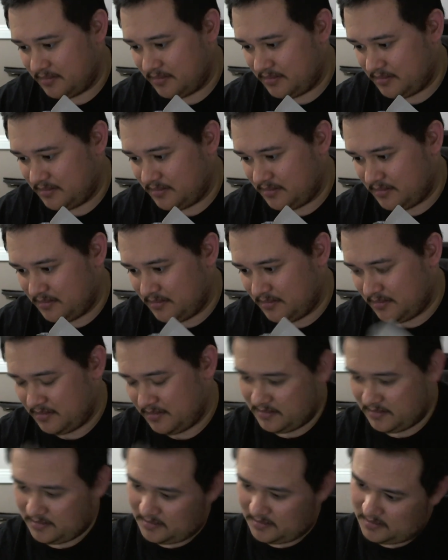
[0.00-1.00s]

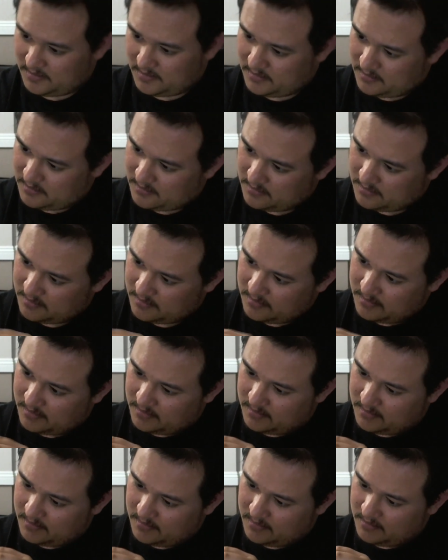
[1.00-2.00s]

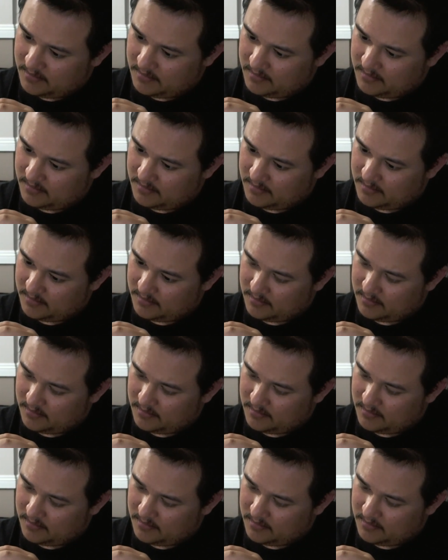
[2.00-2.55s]
Nobody speaks.